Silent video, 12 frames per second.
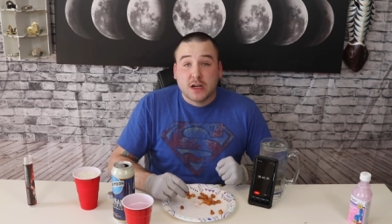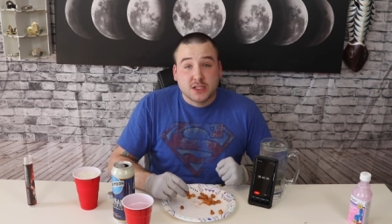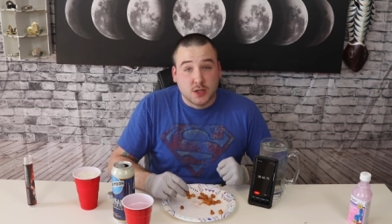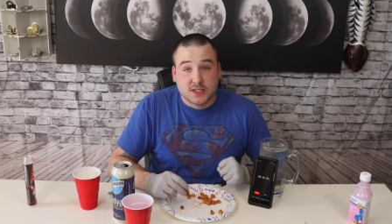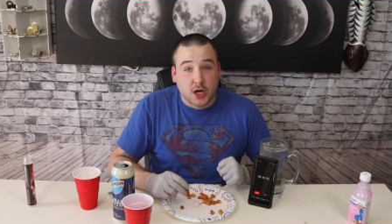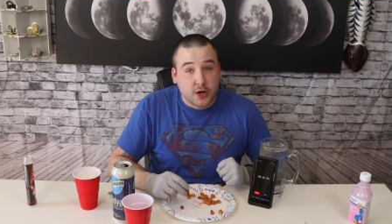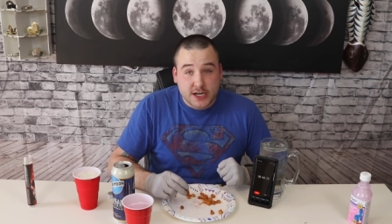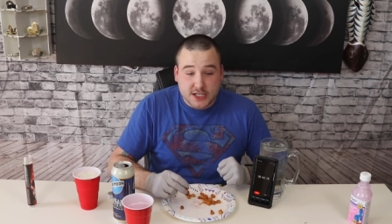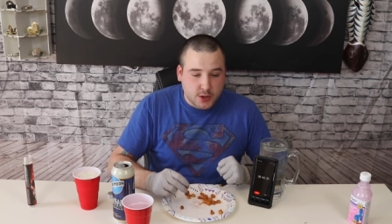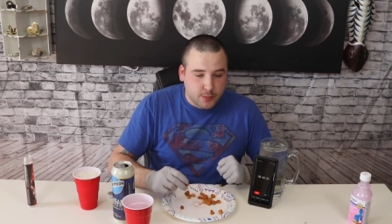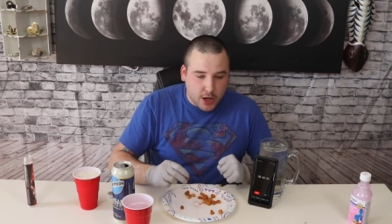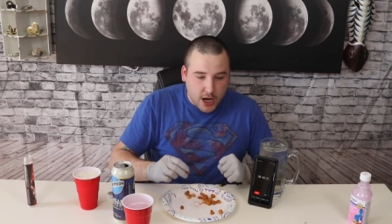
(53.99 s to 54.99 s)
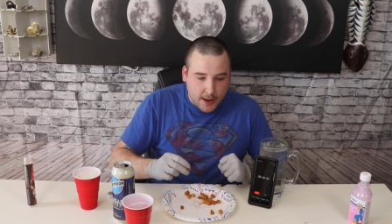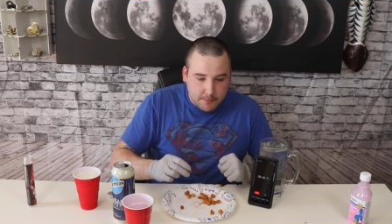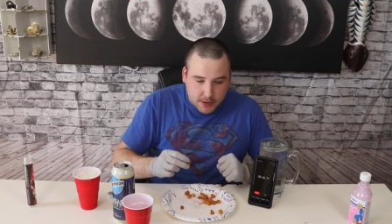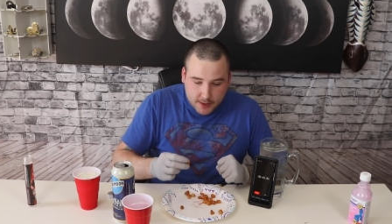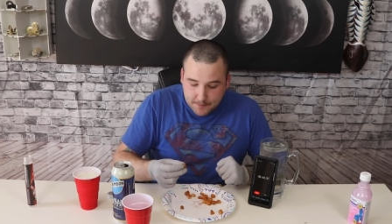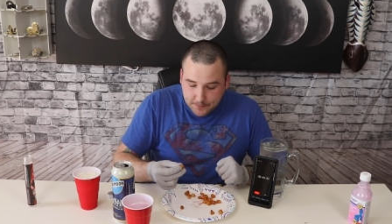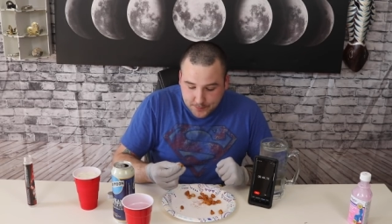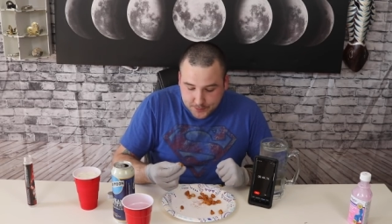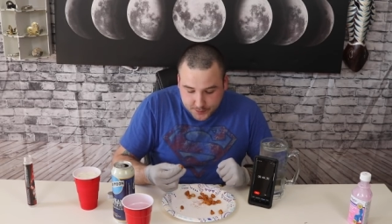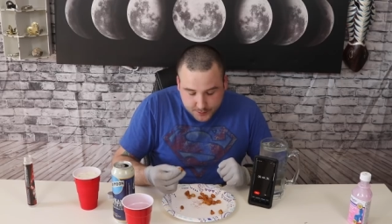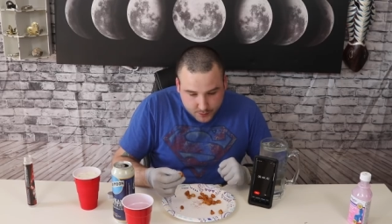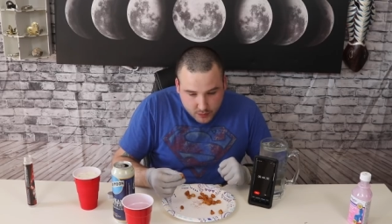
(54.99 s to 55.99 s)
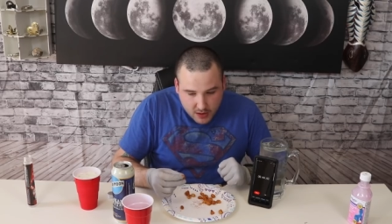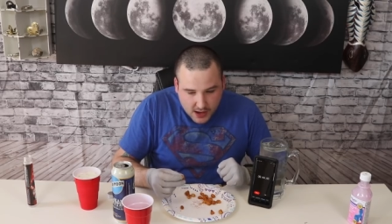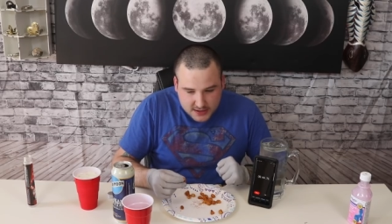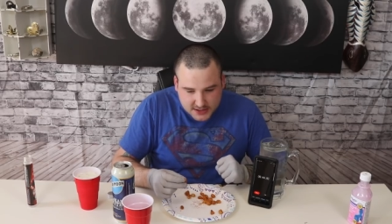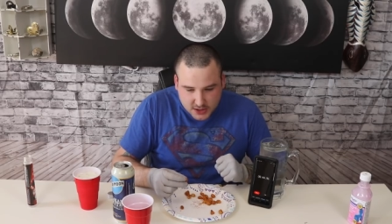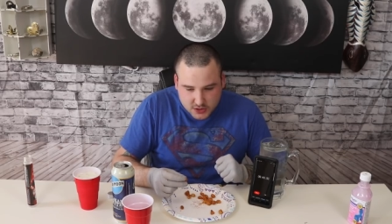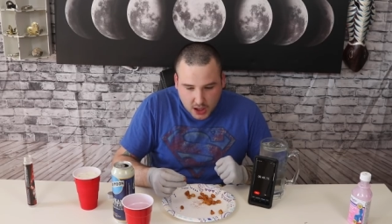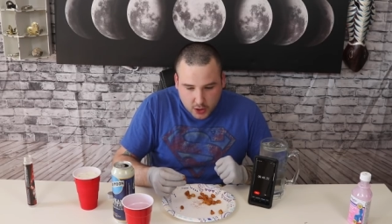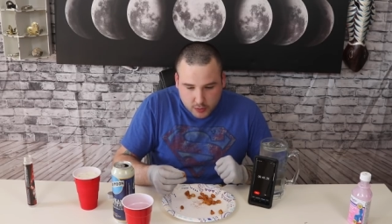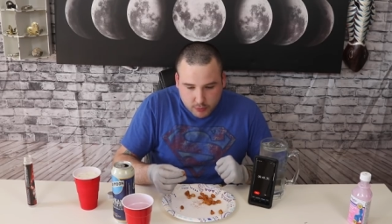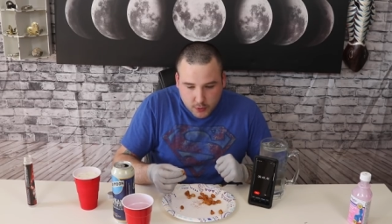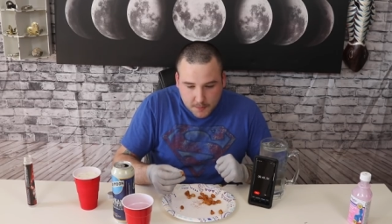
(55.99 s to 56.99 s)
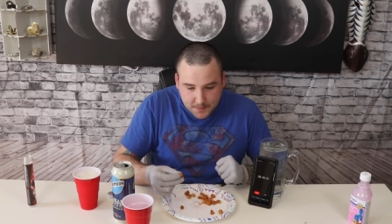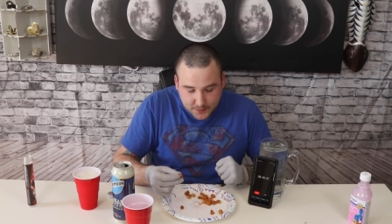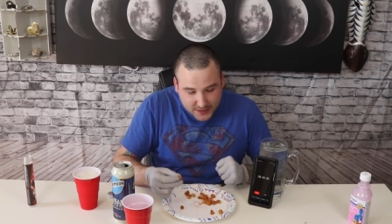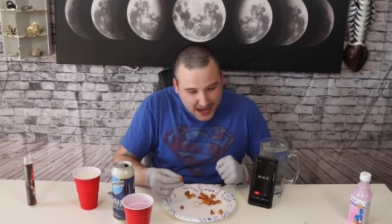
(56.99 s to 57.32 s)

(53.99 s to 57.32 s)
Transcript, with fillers: So it's already super hot, but still tolerable.